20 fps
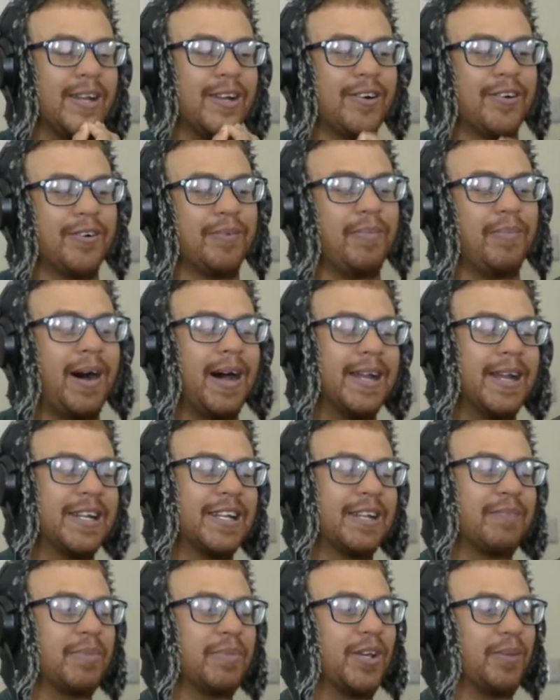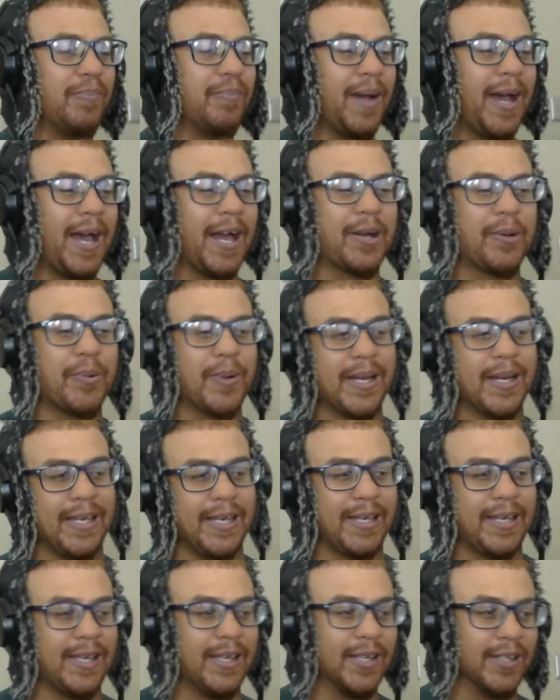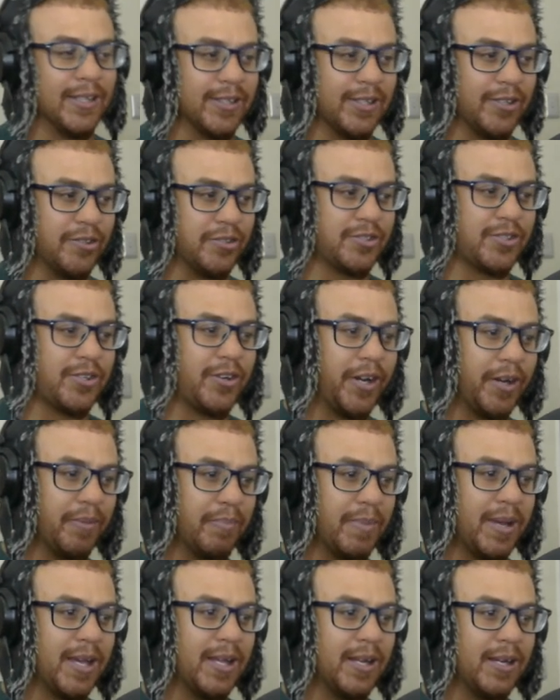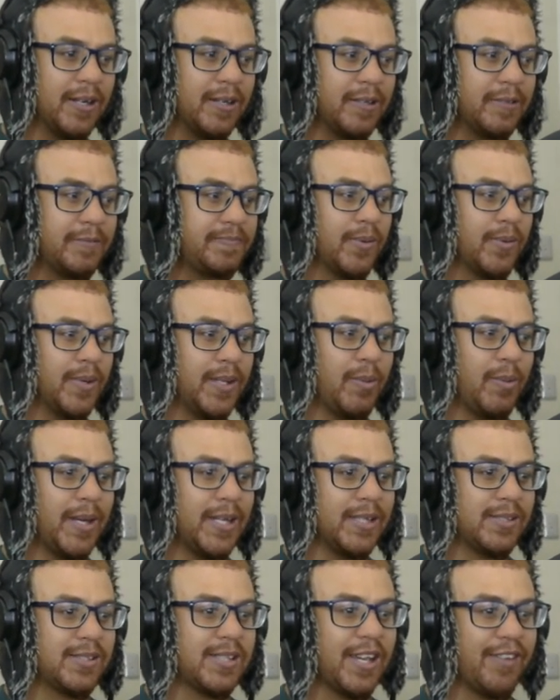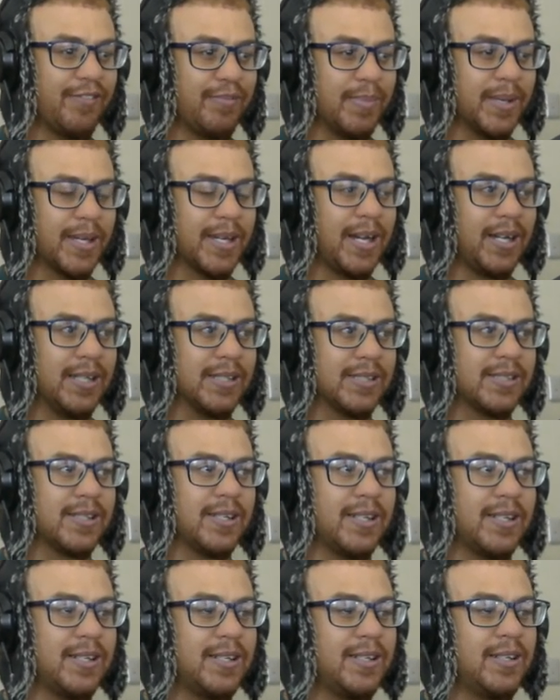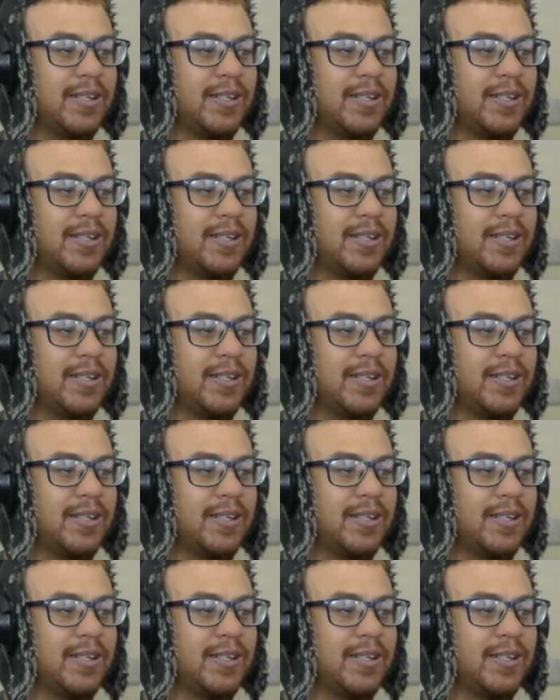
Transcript: of reminded me back when he killed those three men. When he saved Mikasa.